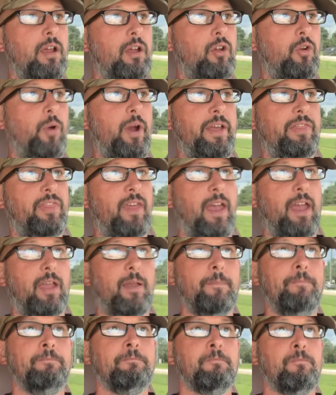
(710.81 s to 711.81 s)
quick
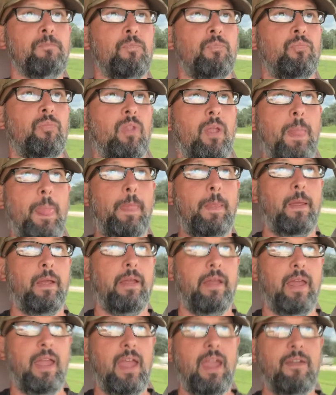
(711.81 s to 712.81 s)

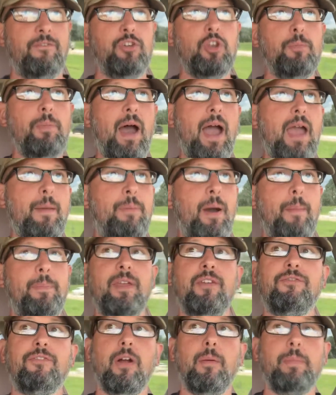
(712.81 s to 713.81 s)
thing. If you buy a
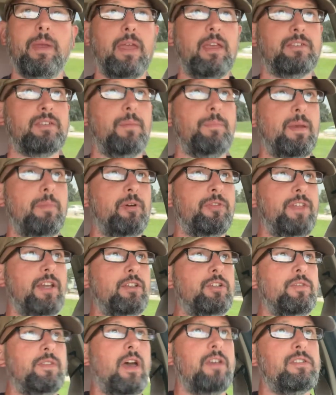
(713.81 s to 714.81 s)
puppy from me, some people
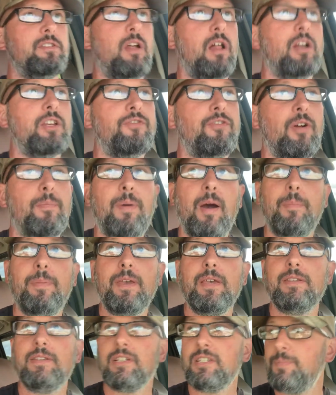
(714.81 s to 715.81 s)
think $2,000 for a
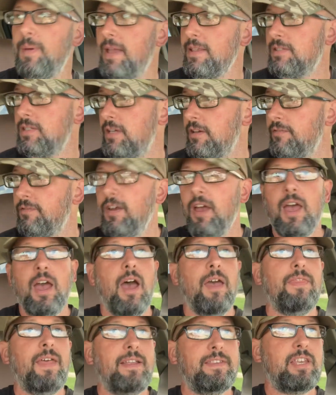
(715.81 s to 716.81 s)
puppy is expensive.
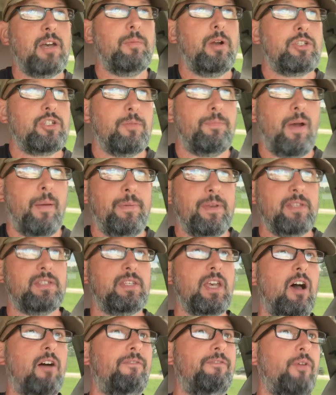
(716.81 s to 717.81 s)
That's how much our puppies
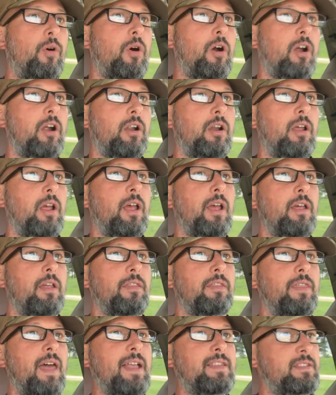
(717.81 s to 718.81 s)
sell for.
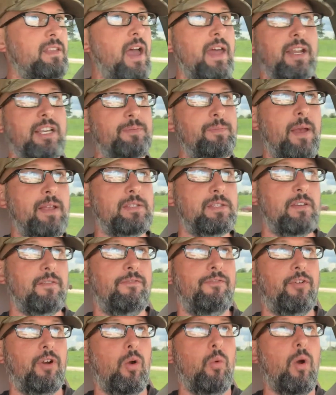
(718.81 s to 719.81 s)
That's not
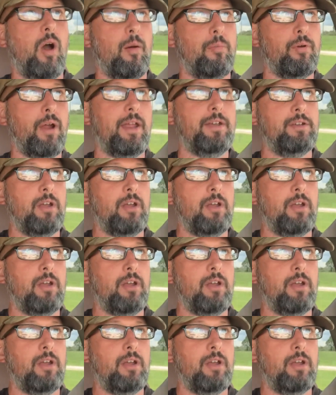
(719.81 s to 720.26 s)
expensive for a well-bred